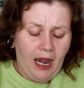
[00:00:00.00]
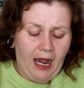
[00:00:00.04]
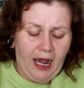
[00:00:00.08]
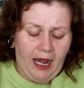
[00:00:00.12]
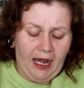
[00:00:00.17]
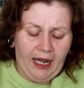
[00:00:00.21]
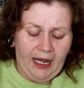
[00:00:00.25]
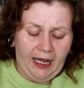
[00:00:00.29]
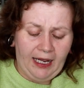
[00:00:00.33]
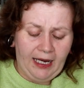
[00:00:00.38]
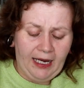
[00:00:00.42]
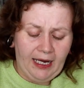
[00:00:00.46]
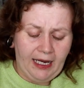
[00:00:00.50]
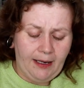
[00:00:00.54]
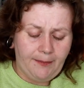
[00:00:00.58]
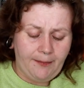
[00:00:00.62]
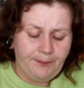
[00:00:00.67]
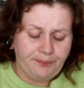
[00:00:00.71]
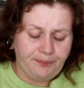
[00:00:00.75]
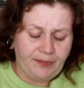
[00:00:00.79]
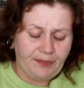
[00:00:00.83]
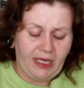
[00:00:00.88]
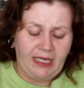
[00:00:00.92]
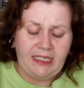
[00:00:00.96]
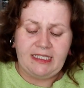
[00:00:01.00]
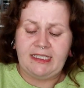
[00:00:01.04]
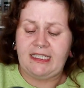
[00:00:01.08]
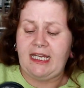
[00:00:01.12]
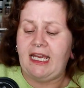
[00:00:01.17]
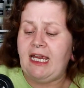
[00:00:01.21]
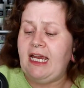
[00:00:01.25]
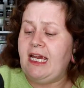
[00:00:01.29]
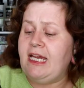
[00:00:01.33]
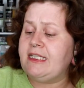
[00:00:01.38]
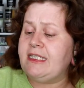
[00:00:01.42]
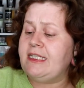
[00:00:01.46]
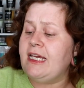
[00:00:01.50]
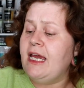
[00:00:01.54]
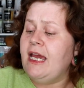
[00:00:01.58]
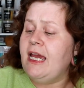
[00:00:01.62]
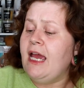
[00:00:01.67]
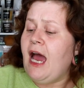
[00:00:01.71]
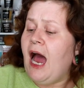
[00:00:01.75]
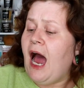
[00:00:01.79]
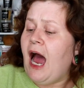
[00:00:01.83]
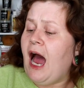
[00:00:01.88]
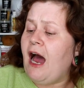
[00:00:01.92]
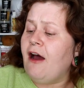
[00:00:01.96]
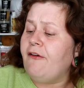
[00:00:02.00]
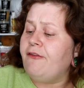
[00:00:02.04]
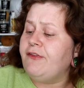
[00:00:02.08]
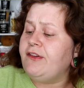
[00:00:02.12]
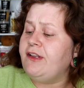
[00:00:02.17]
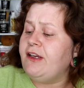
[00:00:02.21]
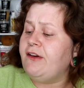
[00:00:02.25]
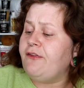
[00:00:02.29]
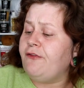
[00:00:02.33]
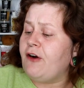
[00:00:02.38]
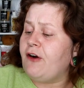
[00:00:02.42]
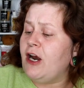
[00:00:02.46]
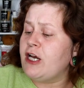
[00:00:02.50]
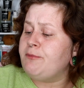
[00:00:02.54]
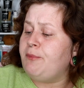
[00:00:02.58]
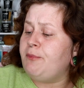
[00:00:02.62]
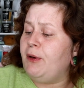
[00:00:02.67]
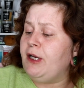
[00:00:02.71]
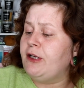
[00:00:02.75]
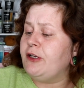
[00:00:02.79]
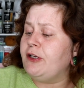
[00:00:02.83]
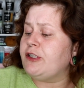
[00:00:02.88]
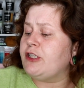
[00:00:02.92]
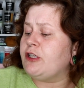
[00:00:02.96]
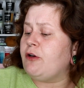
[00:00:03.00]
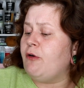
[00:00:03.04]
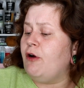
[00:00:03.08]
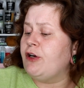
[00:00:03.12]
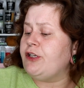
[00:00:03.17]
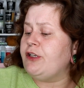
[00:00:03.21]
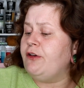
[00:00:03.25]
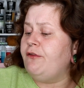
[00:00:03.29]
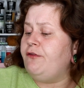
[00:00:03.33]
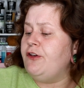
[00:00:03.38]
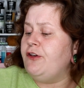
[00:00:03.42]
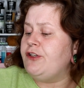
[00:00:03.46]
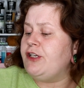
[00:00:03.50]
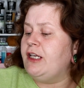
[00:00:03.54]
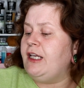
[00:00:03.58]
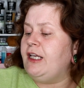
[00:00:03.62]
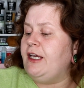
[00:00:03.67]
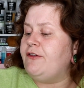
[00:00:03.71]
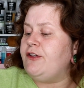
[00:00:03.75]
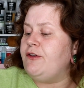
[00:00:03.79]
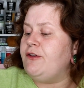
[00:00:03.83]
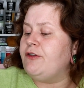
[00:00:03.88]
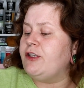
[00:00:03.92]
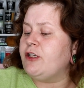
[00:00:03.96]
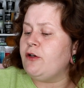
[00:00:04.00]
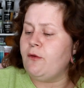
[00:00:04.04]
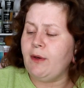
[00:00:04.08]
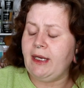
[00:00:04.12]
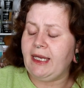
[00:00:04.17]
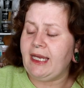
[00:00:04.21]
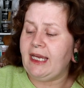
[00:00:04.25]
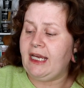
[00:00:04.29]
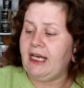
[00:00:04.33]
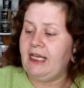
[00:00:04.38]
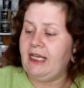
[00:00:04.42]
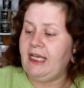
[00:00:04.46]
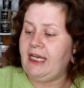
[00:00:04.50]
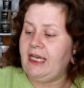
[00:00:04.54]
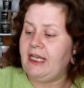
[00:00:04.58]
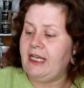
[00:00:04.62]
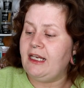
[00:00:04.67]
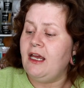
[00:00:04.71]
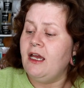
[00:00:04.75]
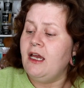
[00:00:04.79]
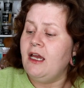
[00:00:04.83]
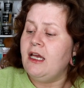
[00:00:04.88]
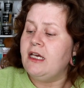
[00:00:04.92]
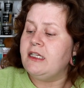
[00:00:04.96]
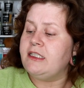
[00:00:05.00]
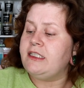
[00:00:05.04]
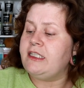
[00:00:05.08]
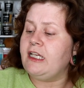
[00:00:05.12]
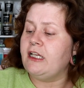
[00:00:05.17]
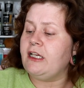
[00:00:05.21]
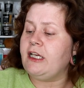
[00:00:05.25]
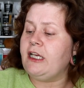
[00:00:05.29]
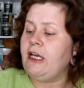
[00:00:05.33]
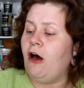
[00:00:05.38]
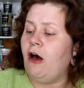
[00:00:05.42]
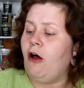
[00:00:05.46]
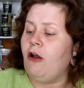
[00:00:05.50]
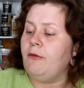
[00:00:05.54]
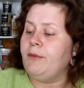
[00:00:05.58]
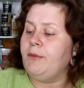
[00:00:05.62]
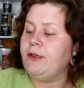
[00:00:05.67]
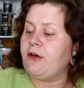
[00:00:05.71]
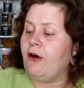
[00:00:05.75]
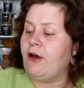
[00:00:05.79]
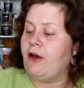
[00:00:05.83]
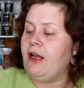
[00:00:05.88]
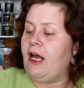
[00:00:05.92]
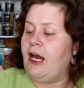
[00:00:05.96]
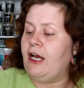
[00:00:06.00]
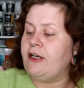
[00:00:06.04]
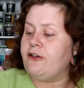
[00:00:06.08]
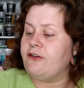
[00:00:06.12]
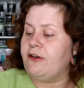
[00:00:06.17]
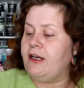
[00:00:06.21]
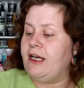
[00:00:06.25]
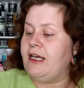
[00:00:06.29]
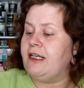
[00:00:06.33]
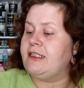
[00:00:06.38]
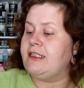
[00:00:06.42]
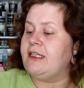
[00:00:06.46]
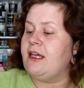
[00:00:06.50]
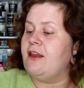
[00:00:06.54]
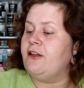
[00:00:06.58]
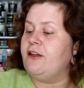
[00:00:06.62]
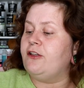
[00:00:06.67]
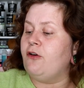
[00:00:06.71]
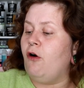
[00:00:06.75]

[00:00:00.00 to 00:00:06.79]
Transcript: Um, it says, after fresh butternut squash infusion leaves you squeaky clean, silky almond oil hydrates.